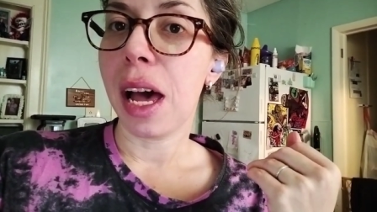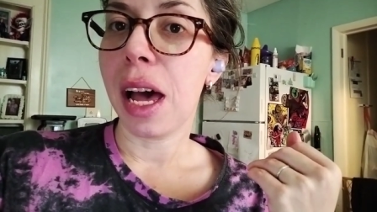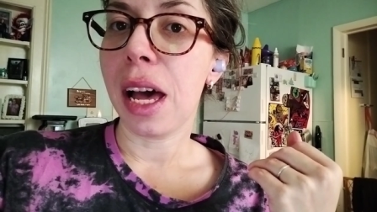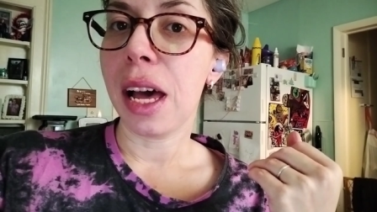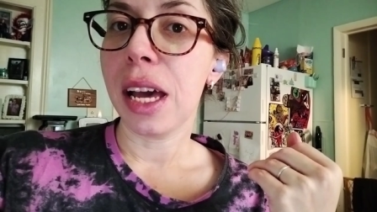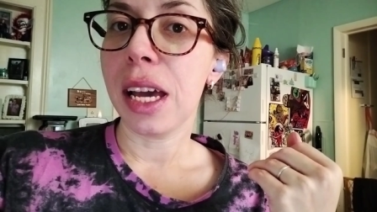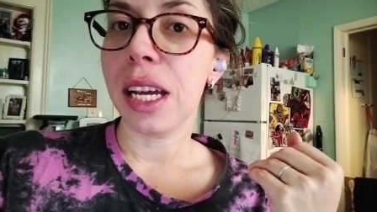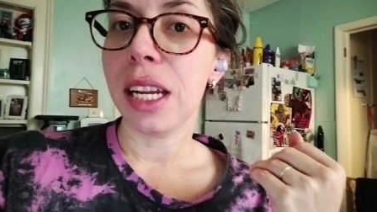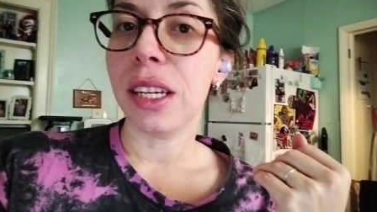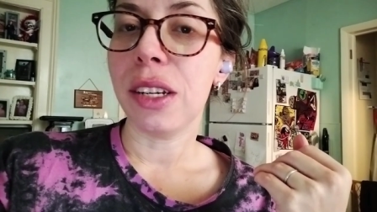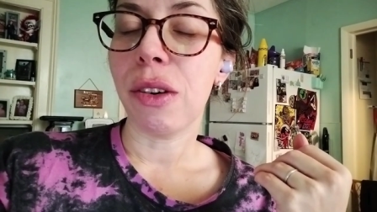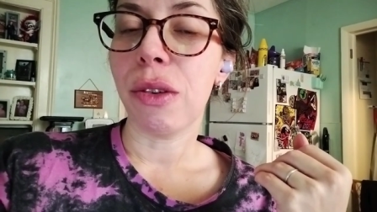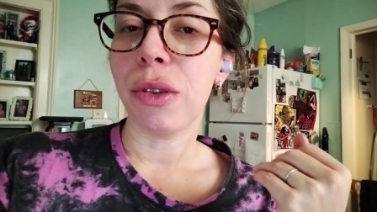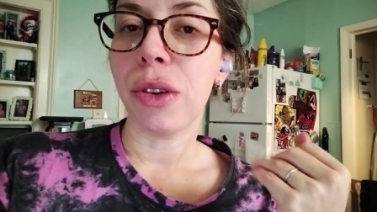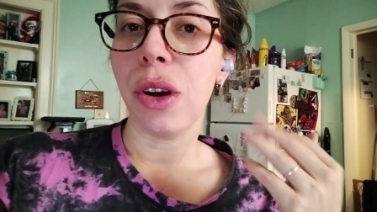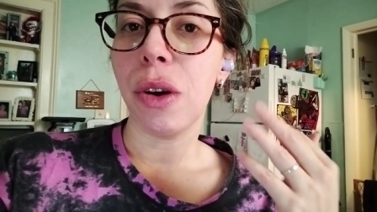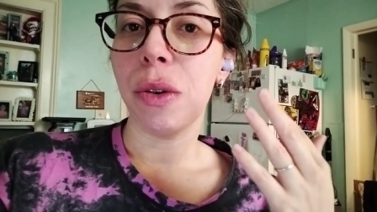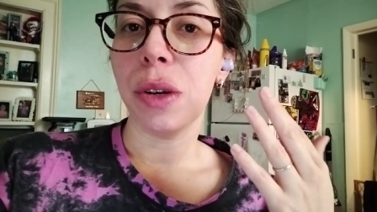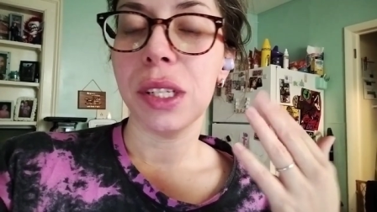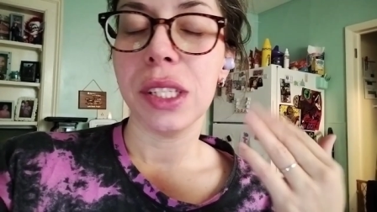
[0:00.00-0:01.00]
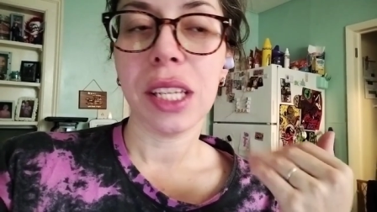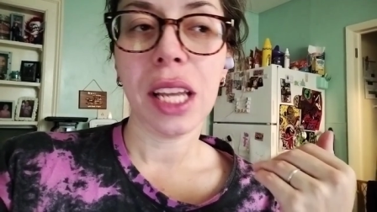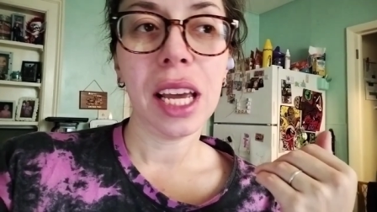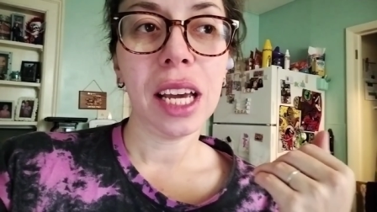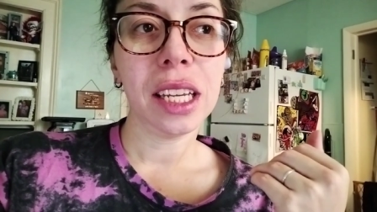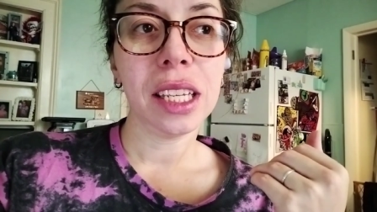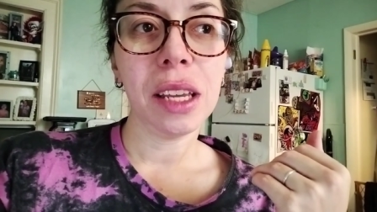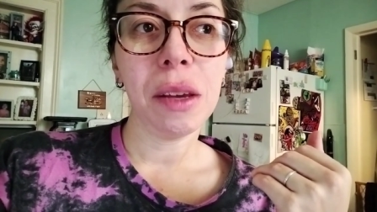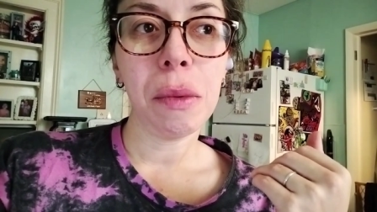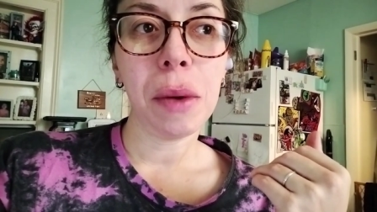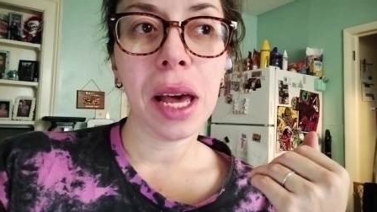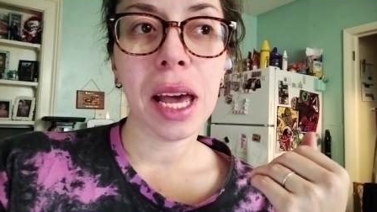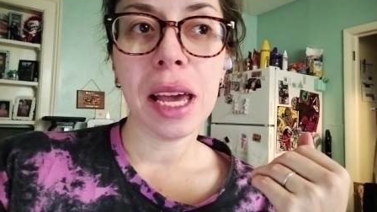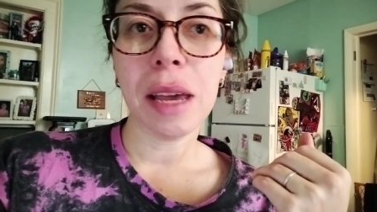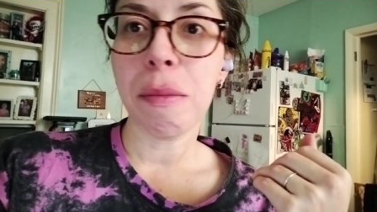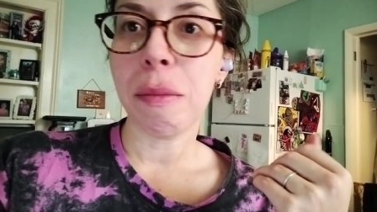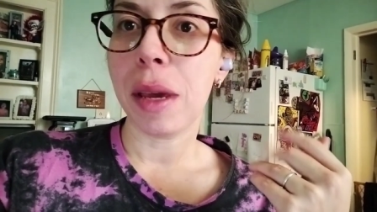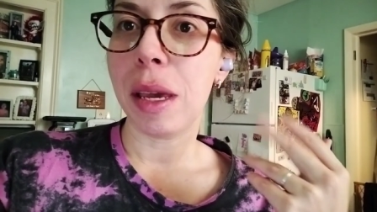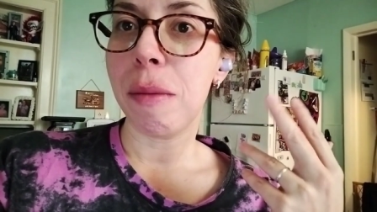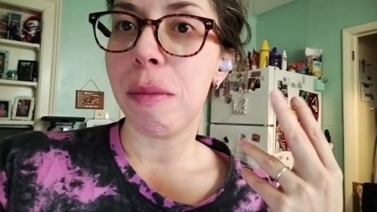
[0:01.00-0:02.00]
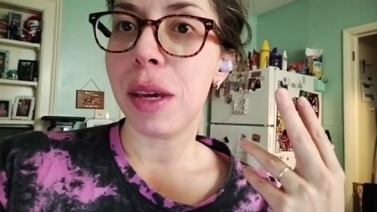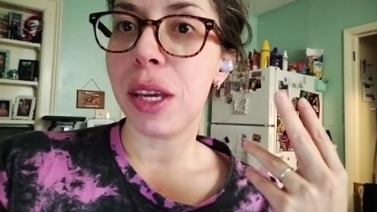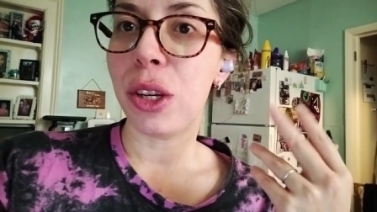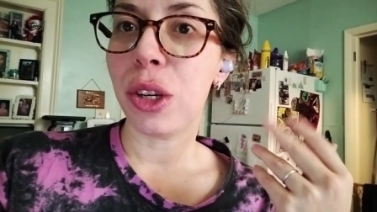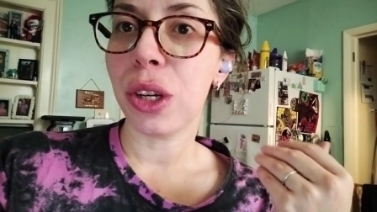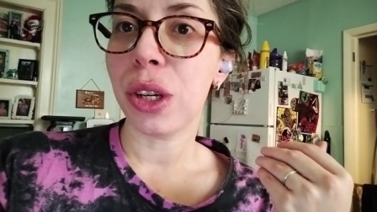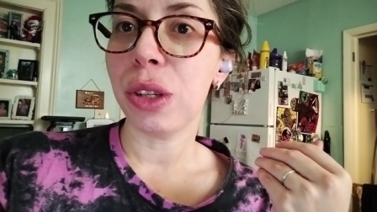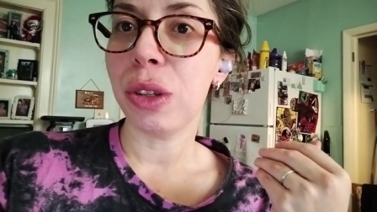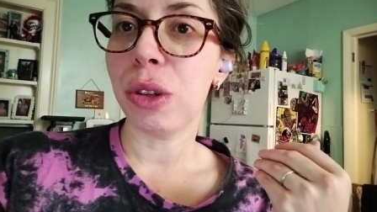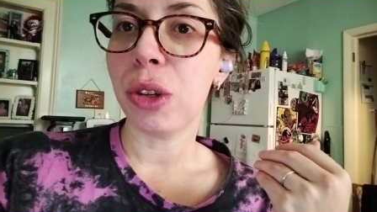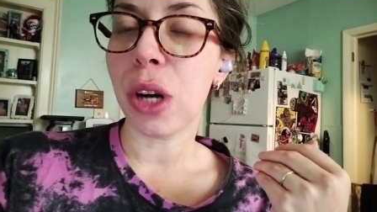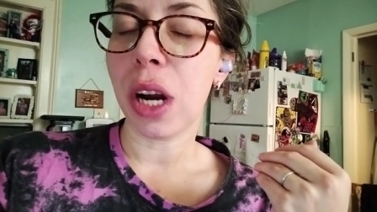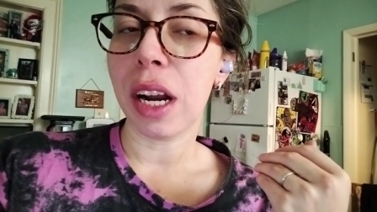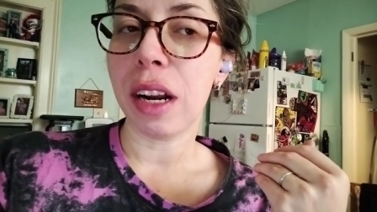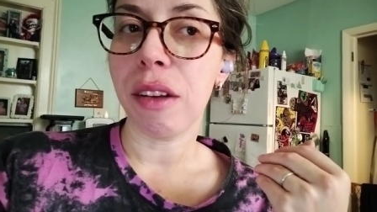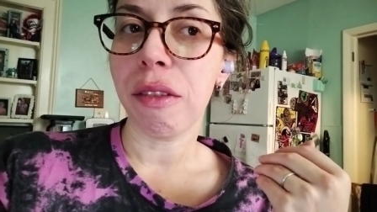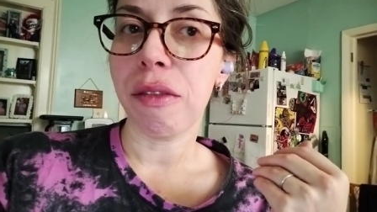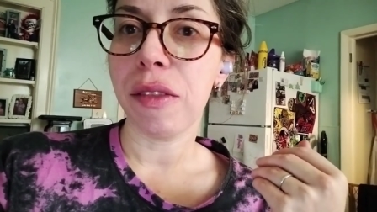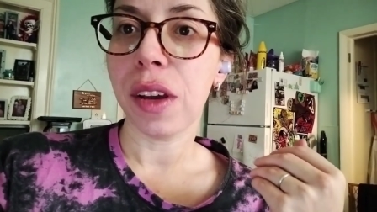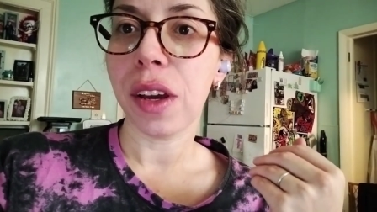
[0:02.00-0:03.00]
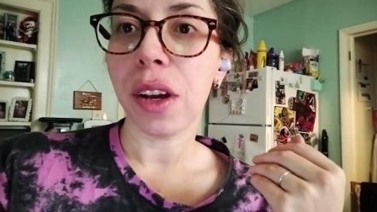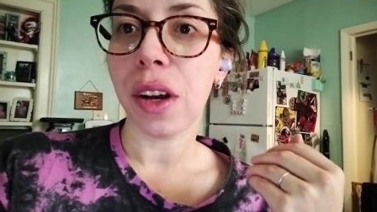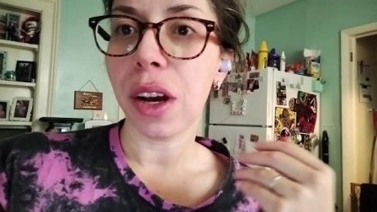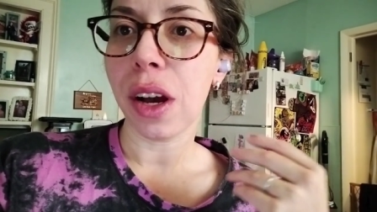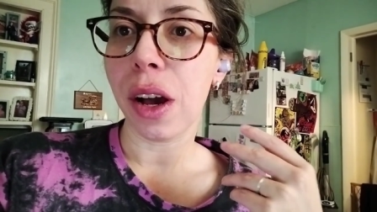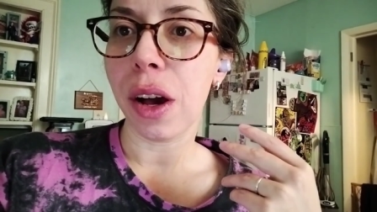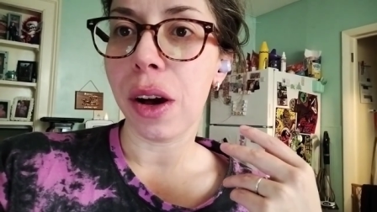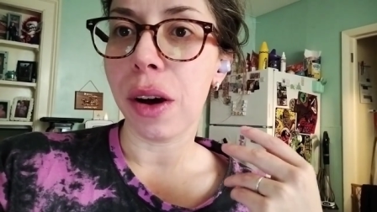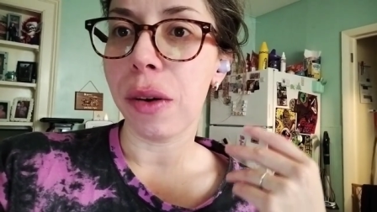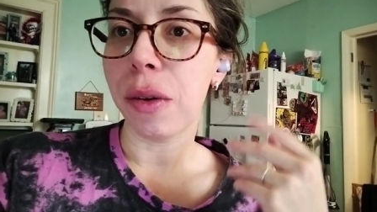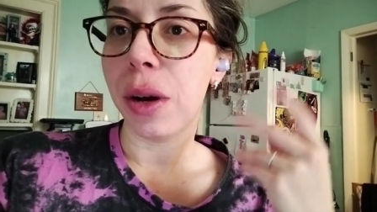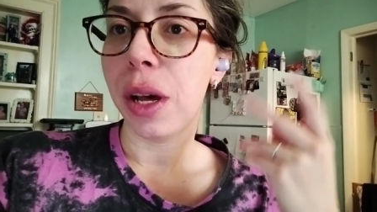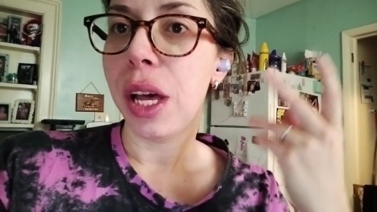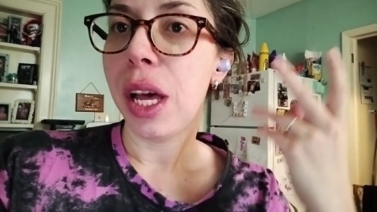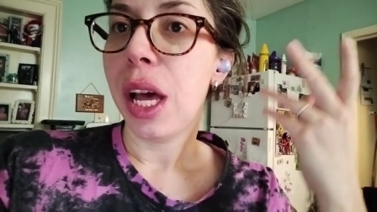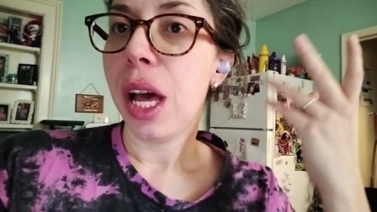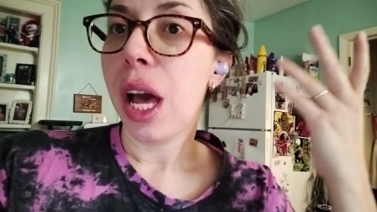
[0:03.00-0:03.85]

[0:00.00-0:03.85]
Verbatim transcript: I don't know exactly why, maybe just trying to figure out